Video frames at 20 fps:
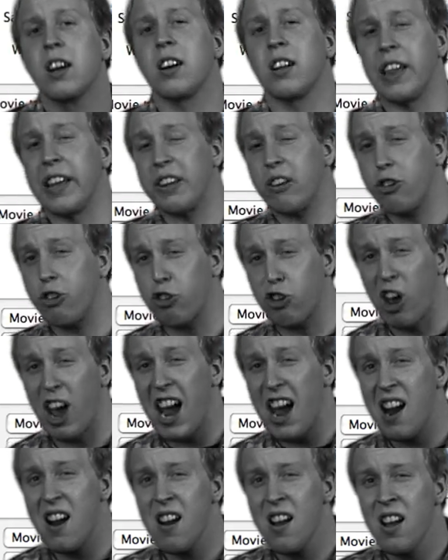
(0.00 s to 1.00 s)
Click
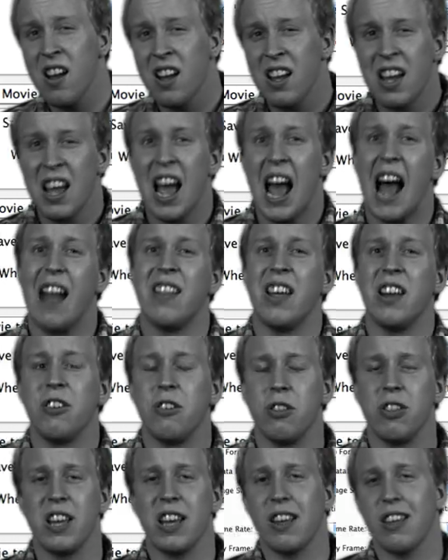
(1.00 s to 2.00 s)
Share, and then
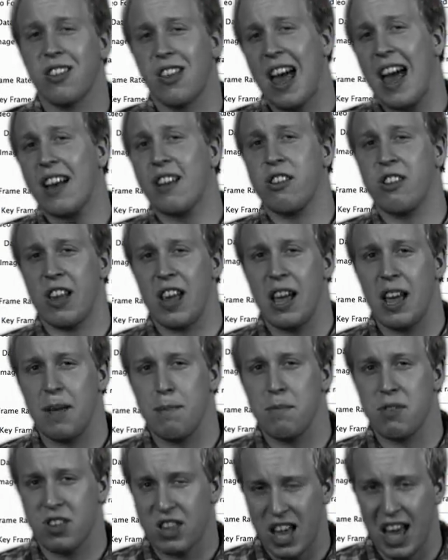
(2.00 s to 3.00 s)
do the exact
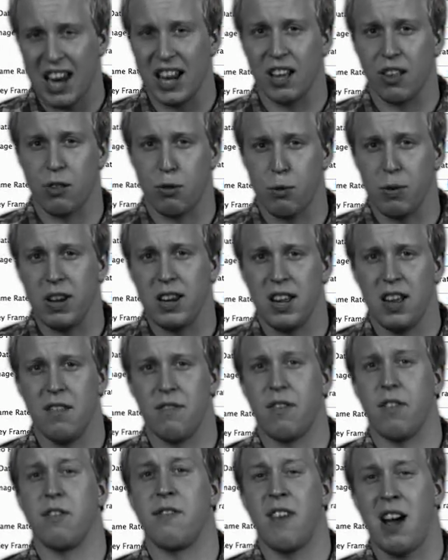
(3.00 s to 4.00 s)
same settings we
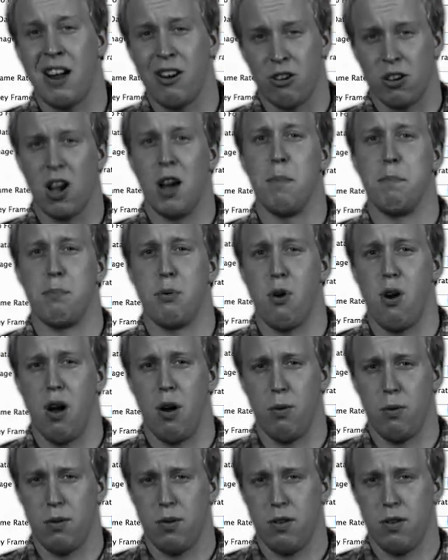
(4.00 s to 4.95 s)
did for Final Cut Pro.